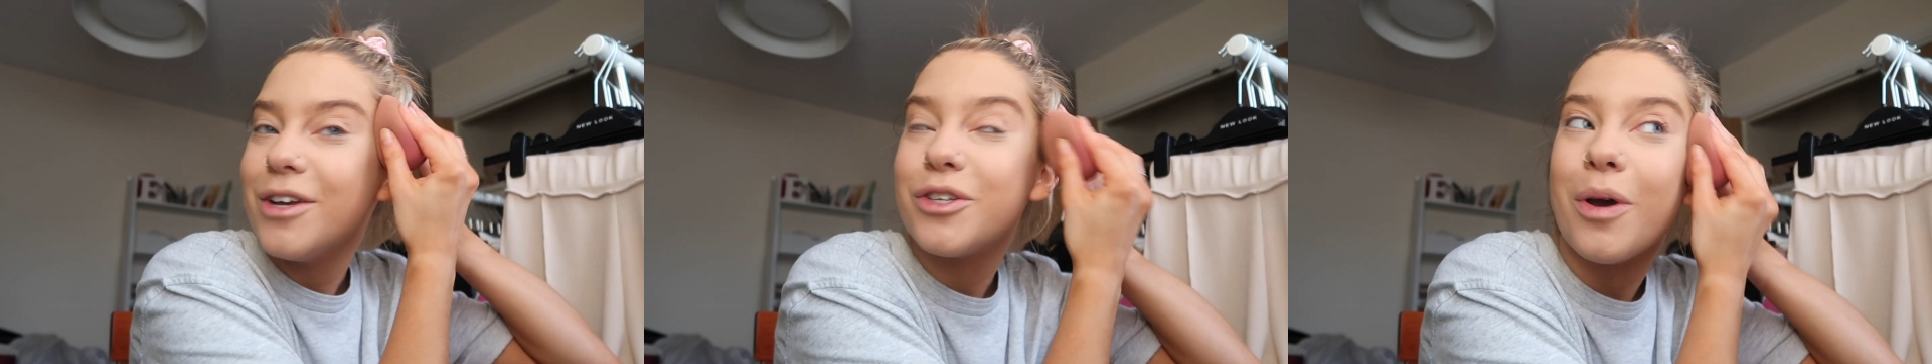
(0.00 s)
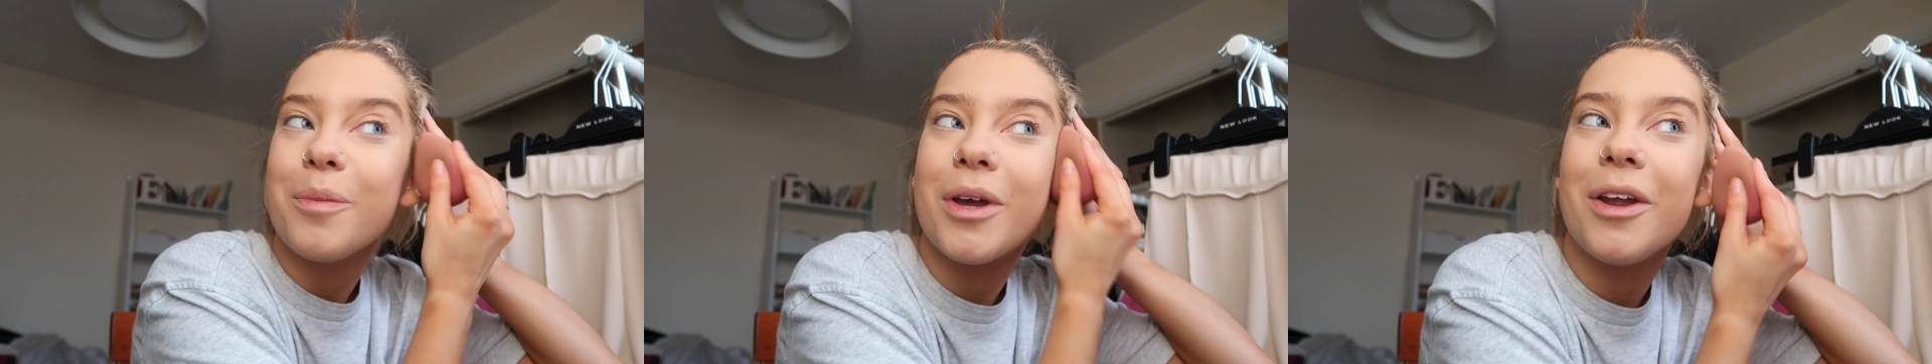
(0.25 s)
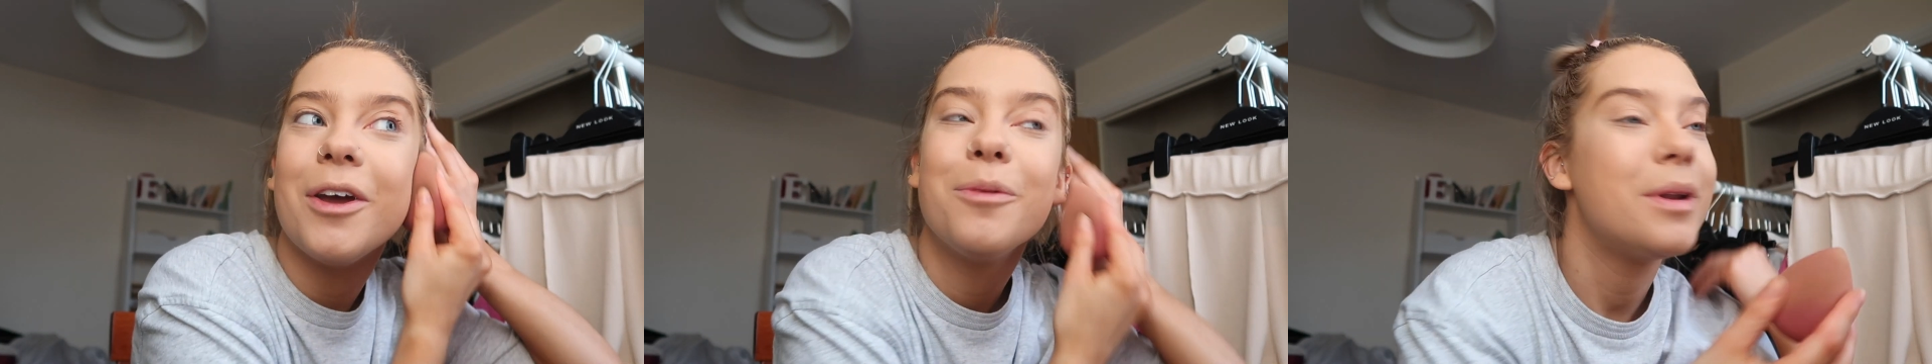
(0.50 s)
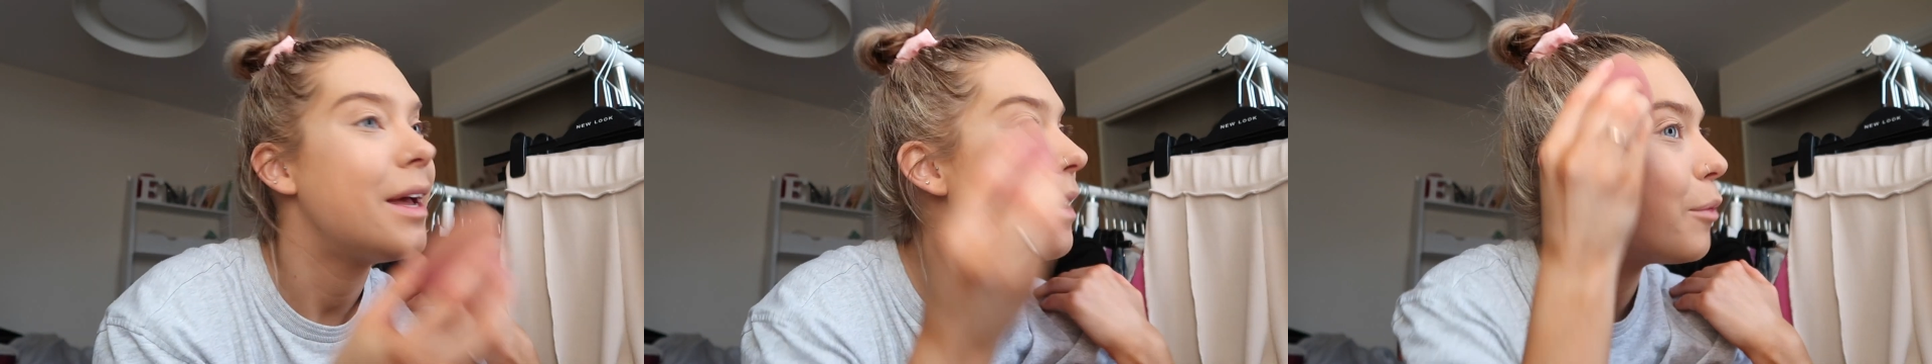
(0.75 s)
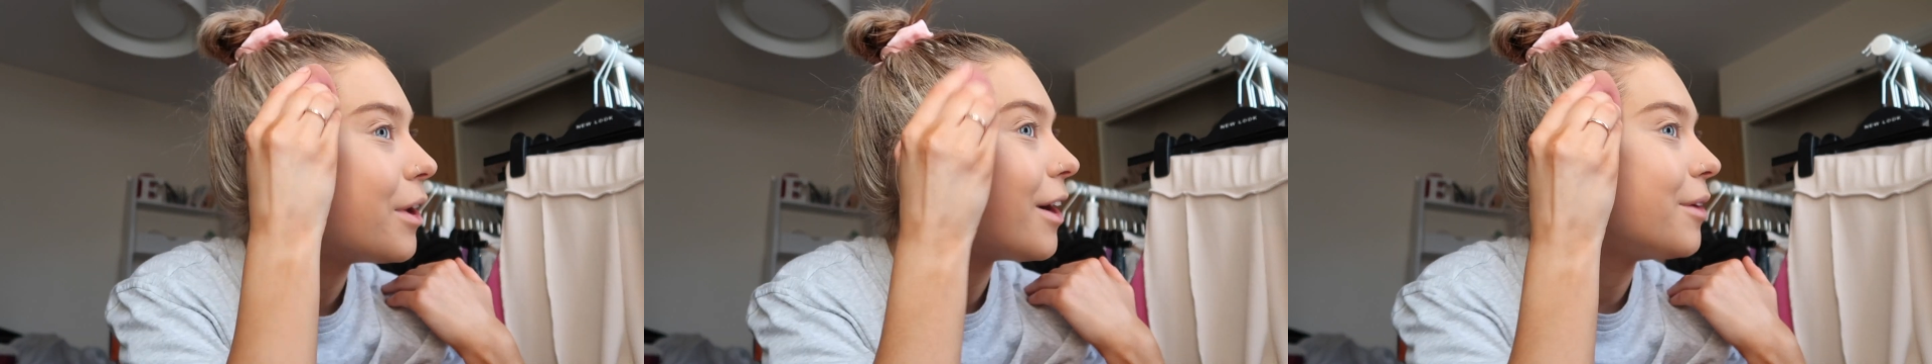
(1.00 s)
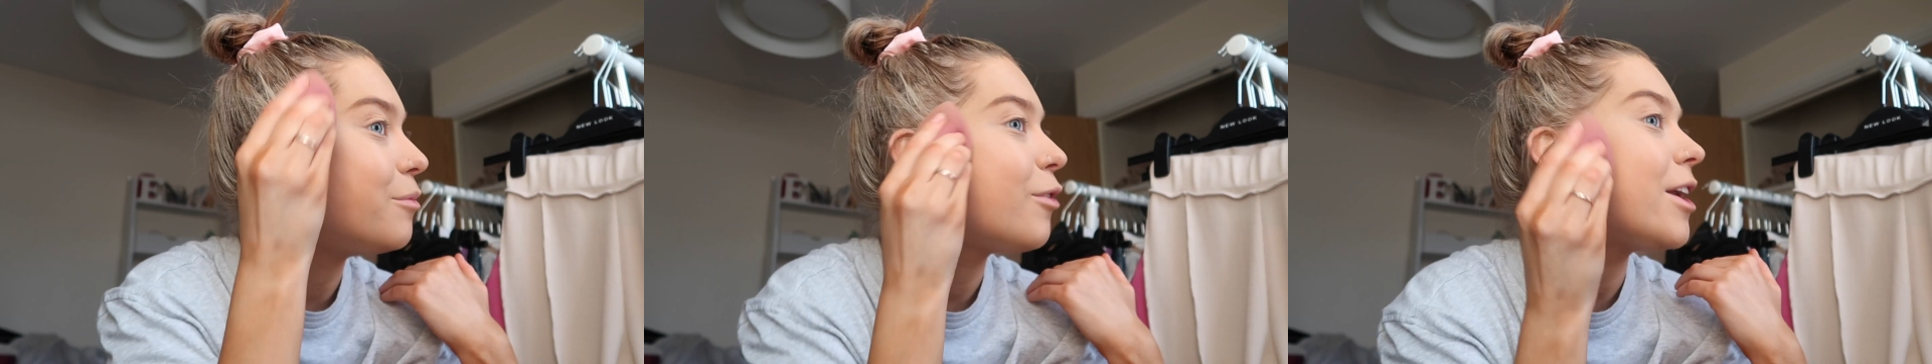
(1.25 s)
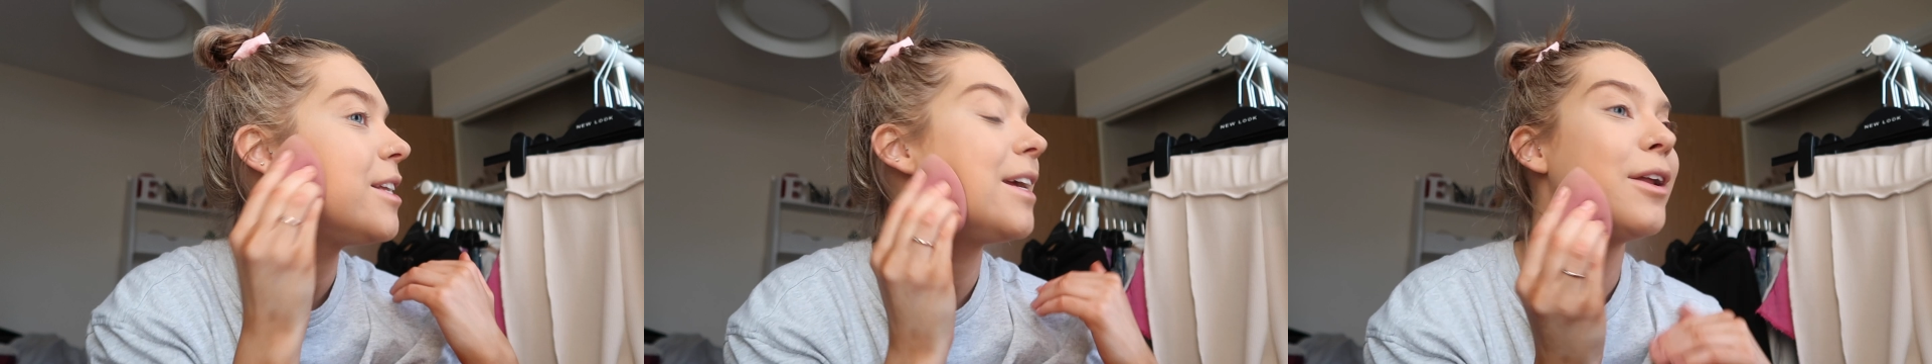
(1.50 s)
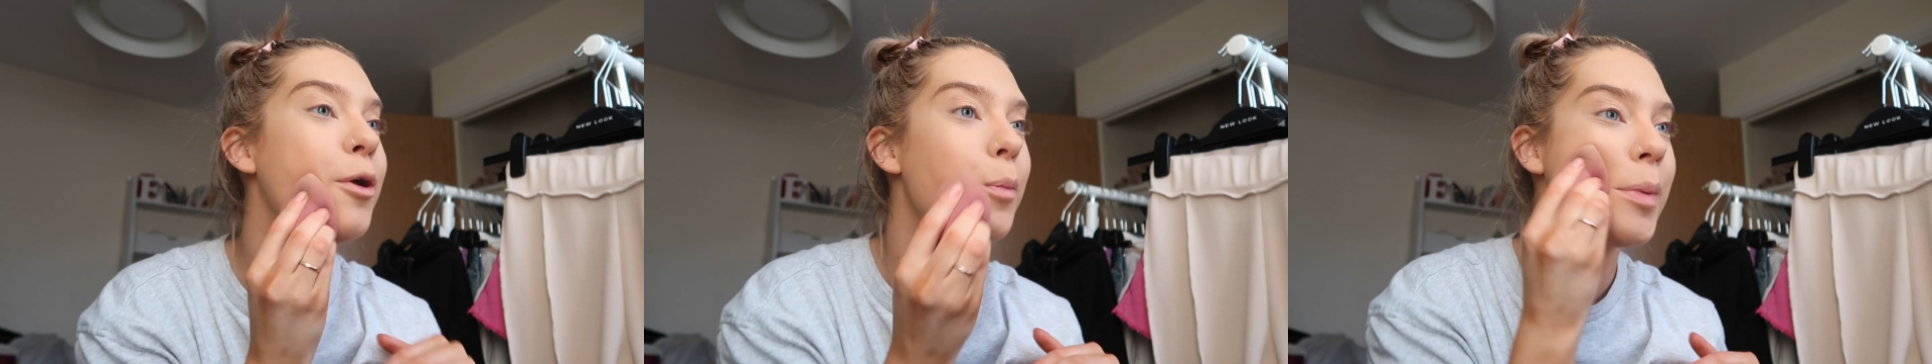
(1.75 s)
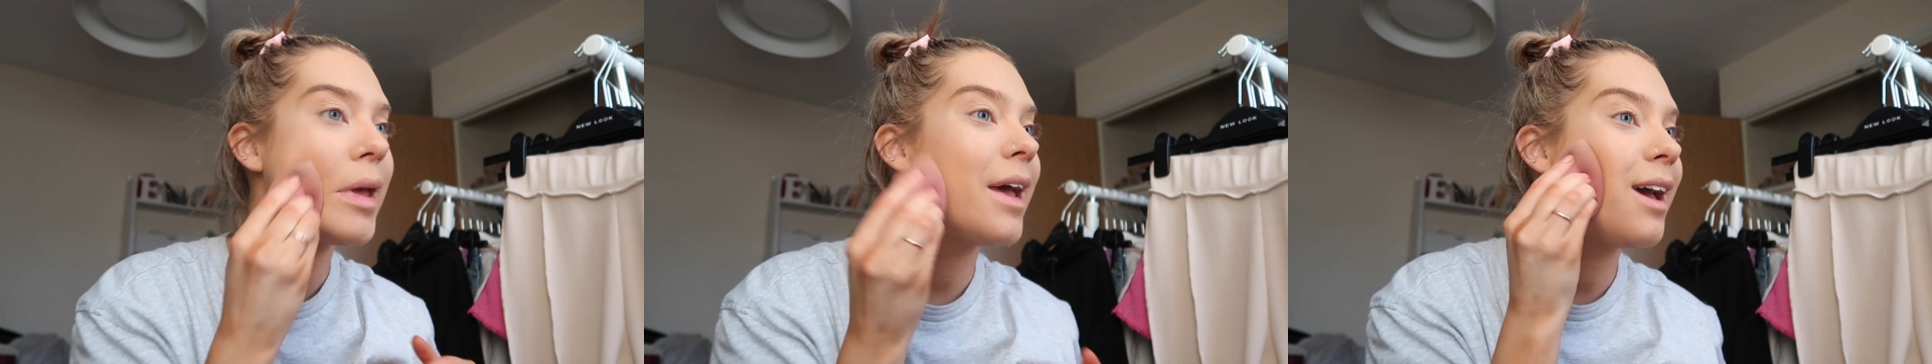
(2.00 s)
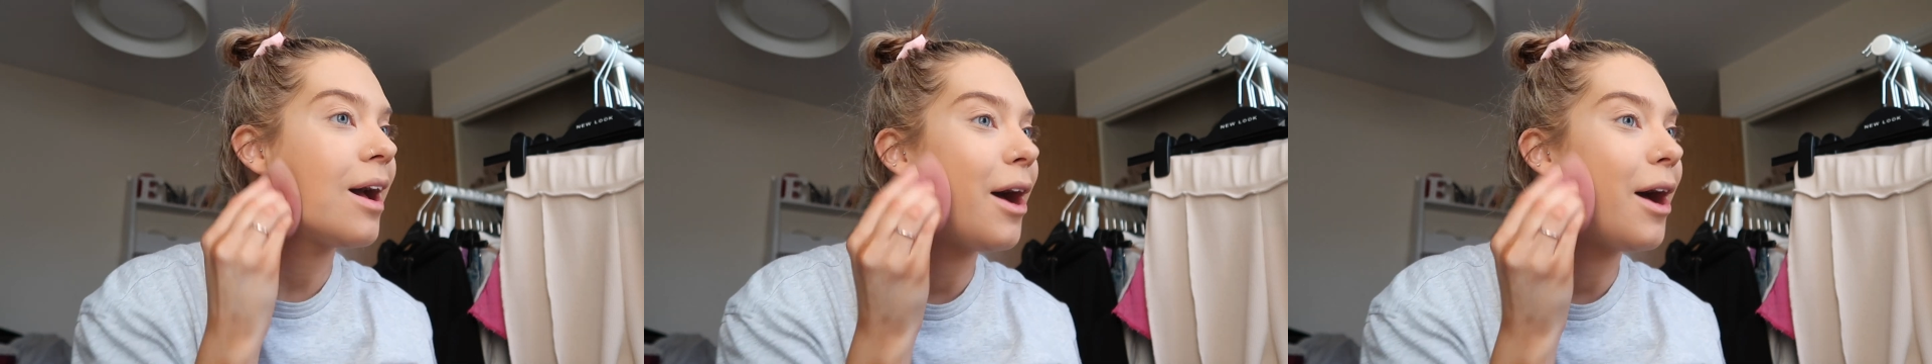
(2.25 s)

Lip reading: so I'm gonna open it when I'm ready in a bit.